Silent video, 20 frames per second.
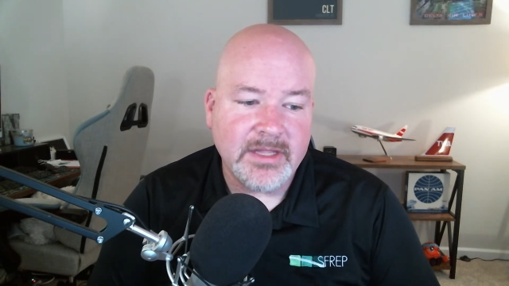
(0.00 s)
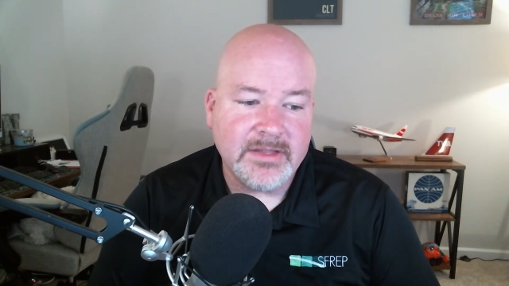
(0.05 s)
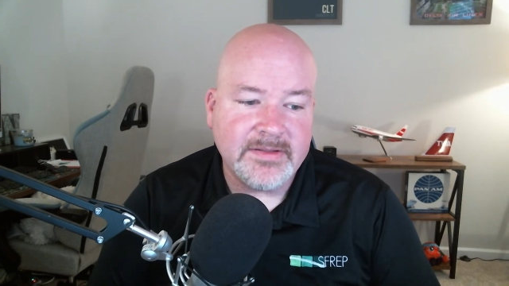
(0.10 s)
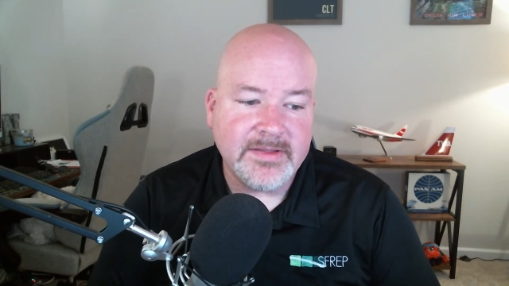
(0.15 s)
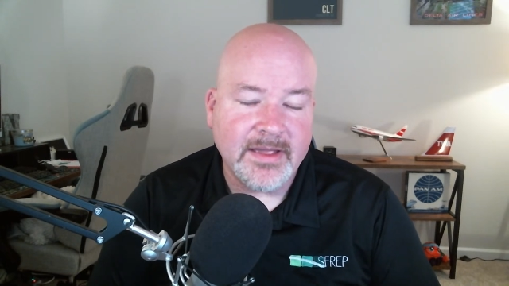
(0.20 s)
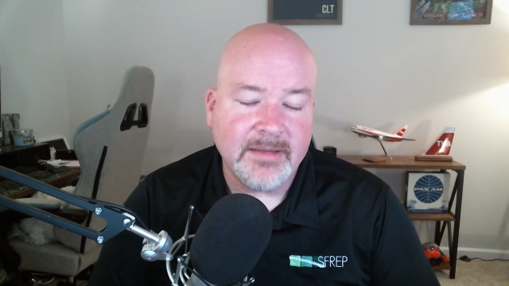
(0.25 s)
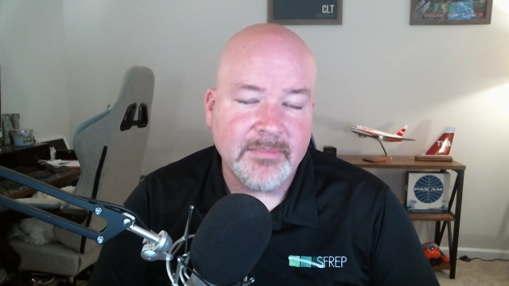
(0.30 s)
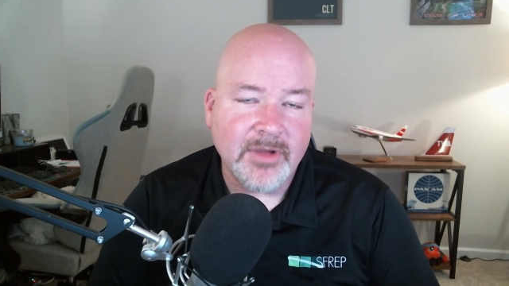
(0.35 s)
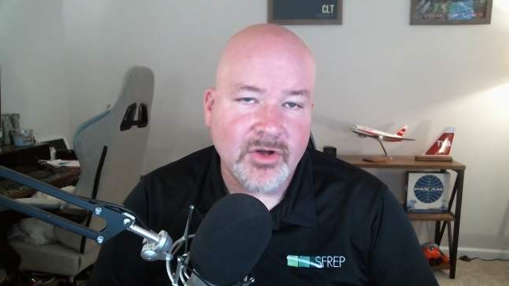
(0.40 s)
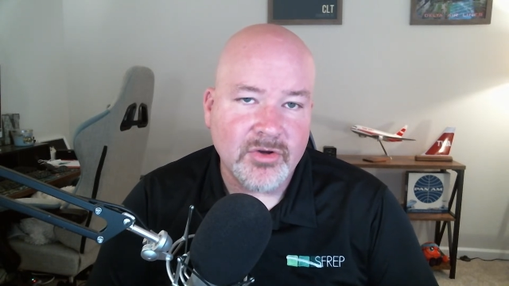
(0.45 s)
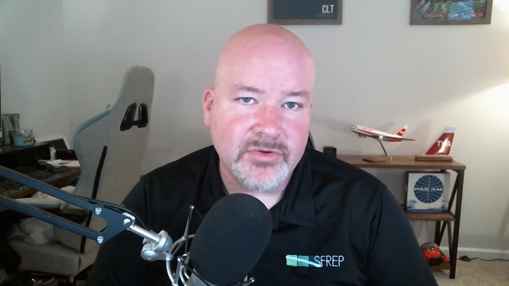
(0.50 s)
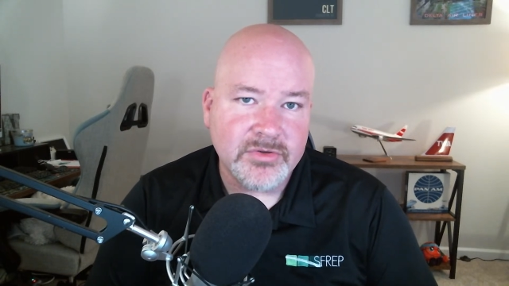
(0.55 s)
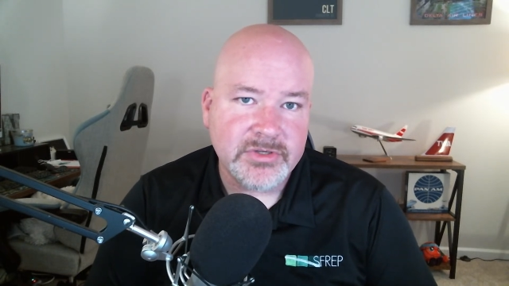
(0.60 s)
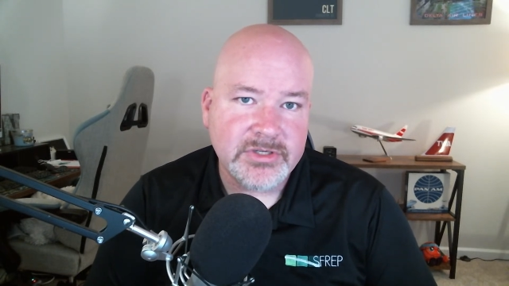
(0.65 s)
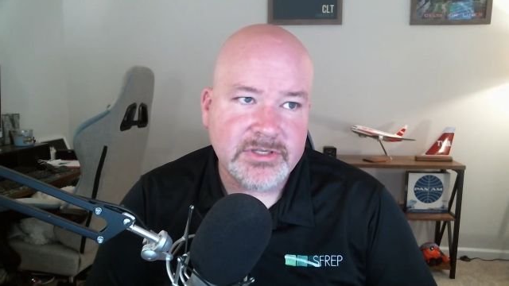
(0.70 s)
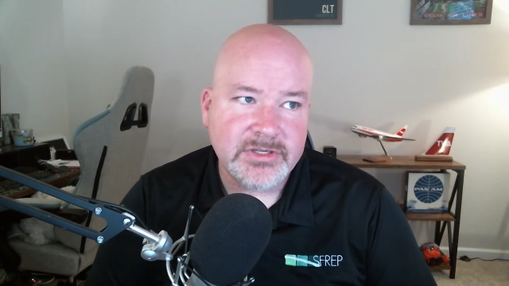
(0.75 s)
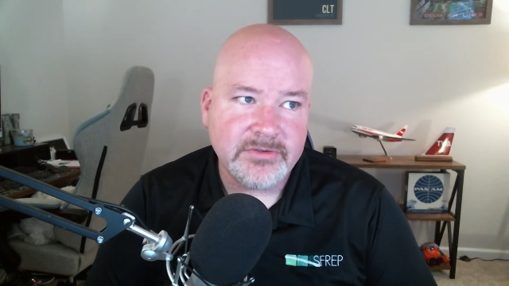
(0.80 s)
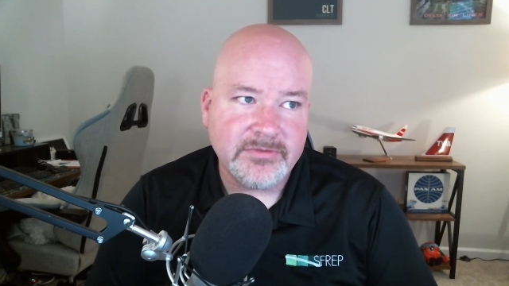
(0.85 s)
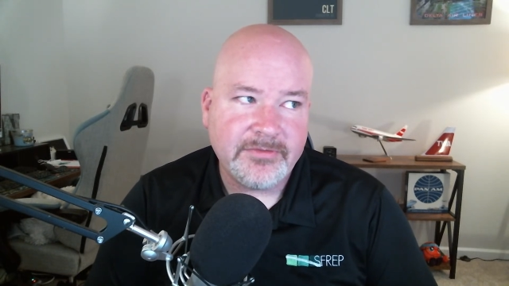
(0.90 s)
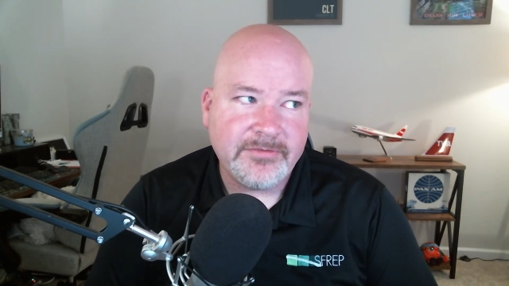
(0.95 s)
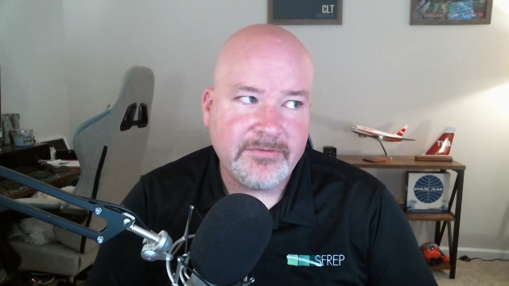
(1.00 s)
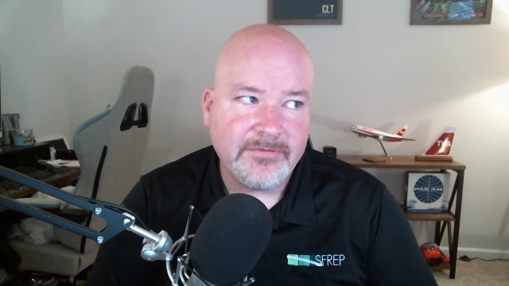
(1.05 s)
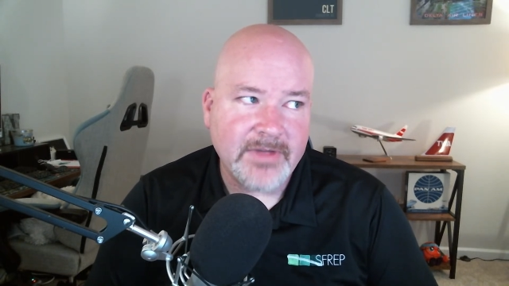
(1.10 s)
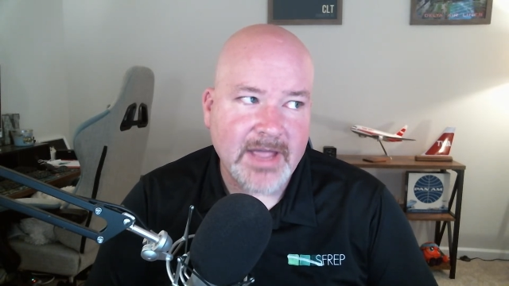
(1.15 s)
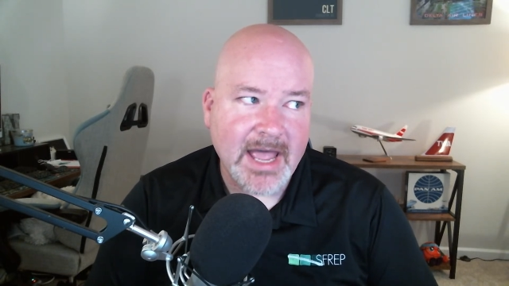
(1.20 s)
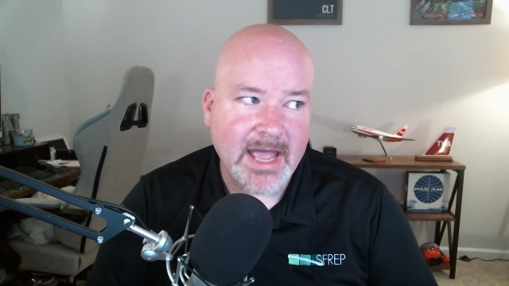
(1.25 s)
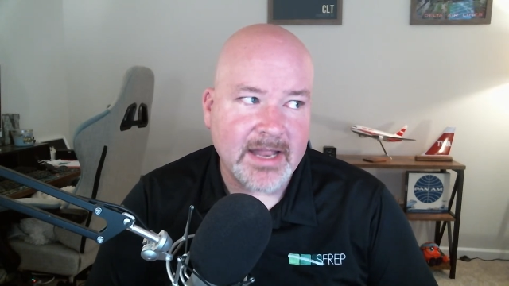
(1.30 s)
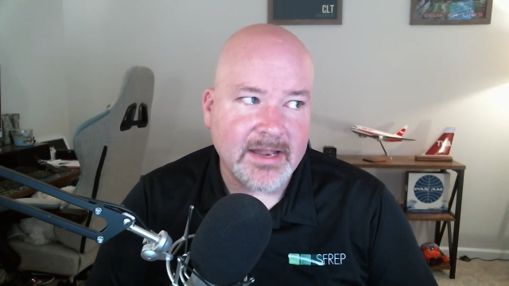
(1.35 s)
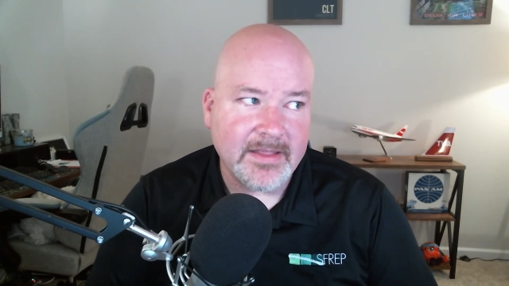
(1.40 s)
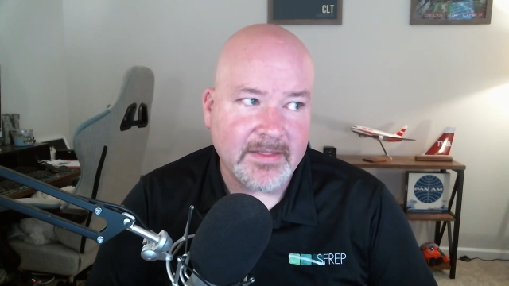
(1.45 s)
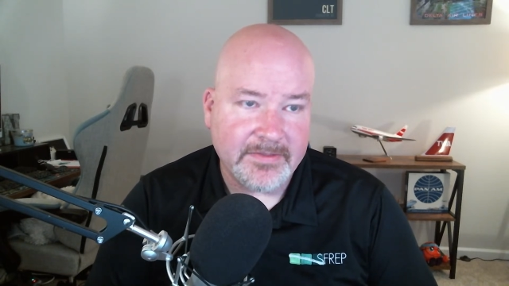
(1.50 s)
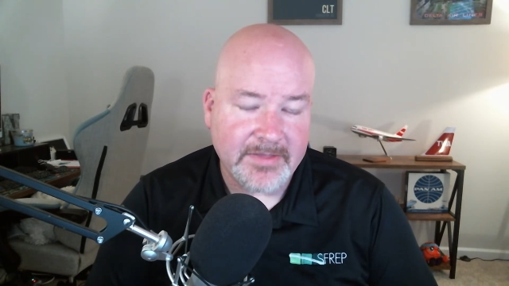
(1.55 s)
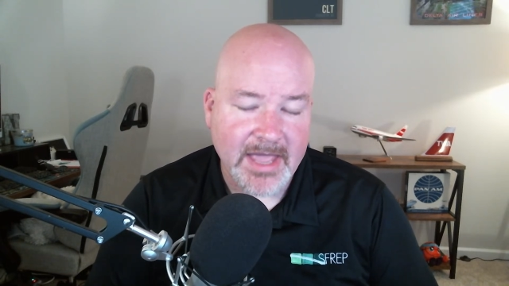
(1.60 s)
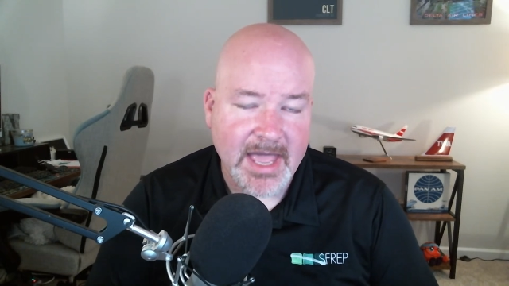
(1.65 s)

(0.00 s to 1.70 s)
demos at